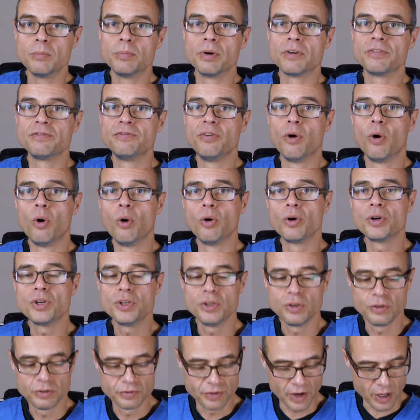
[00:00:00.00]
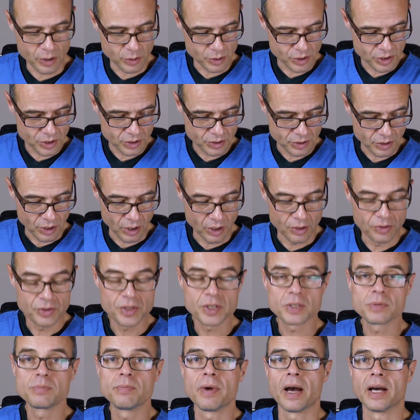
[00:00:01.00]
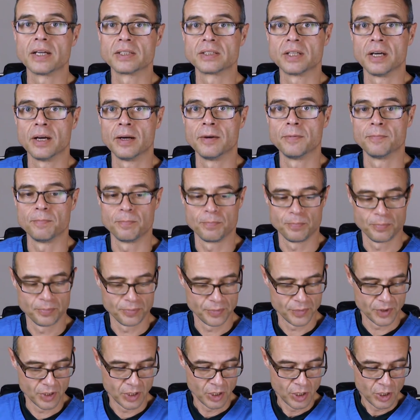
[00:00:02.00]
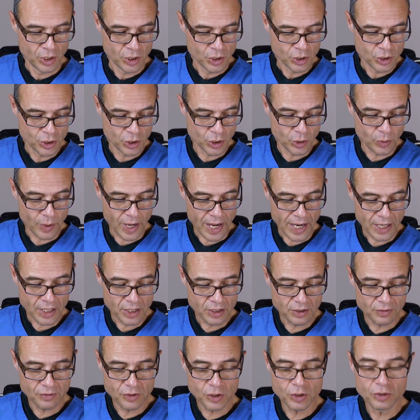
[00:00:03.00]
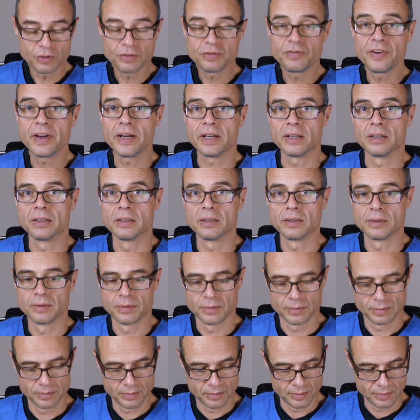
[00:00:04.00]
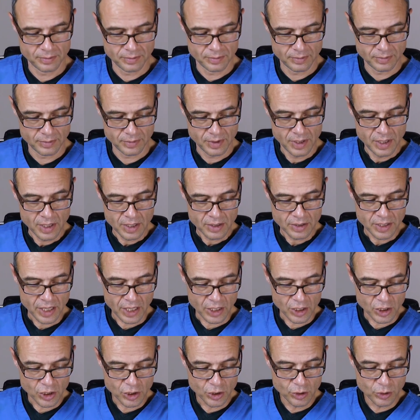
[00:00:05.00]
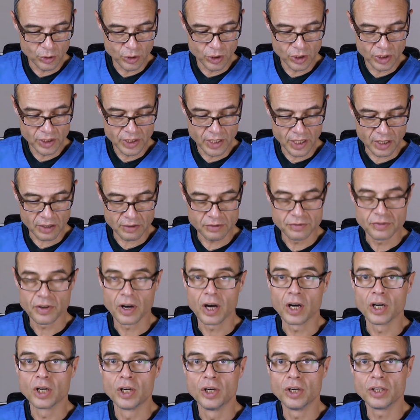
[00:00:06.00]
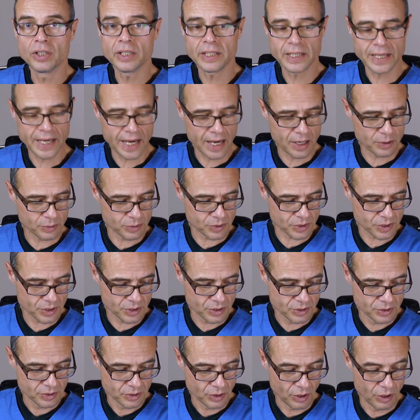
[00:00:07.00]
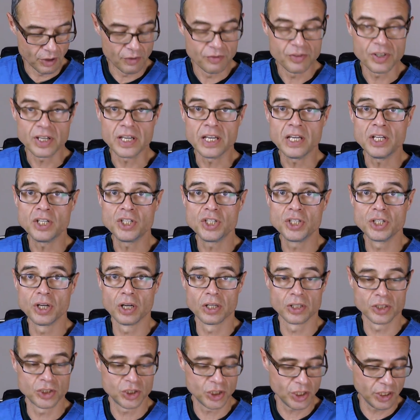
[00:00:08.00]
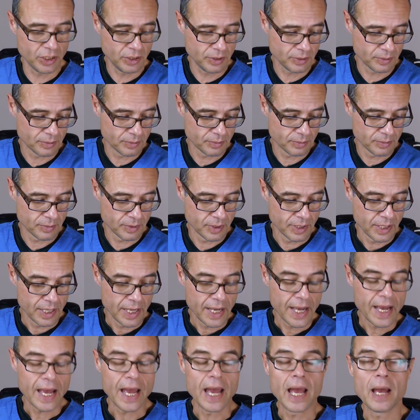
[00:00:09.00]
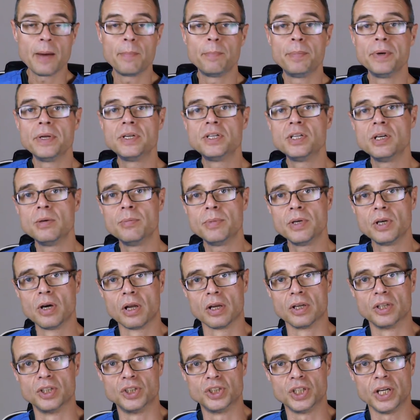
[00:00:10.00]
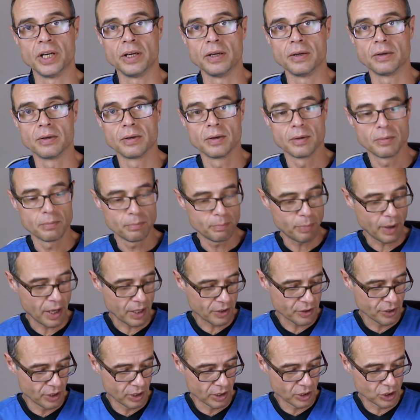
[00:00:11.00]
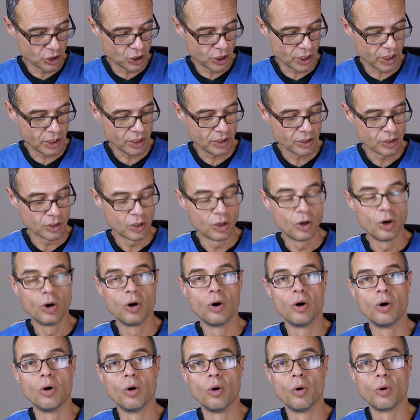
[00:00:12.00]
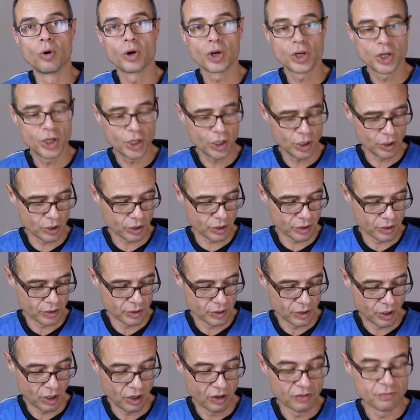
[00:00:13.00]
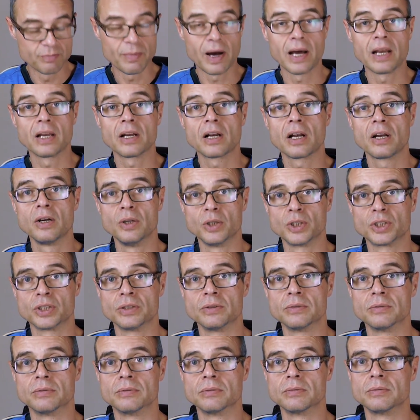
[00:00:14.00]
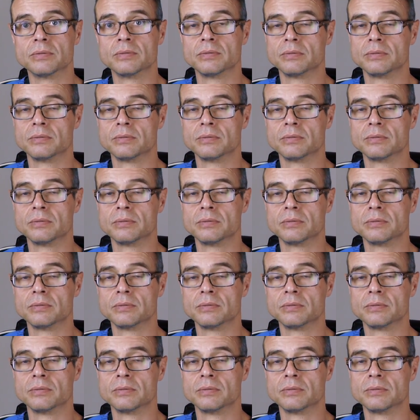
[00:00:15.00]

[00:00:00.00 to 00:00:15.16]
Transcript: Before you vote on this matter, do any of you feel that you could give a good account of the etiology, epidemiology, pathology, or cure of malocclusion?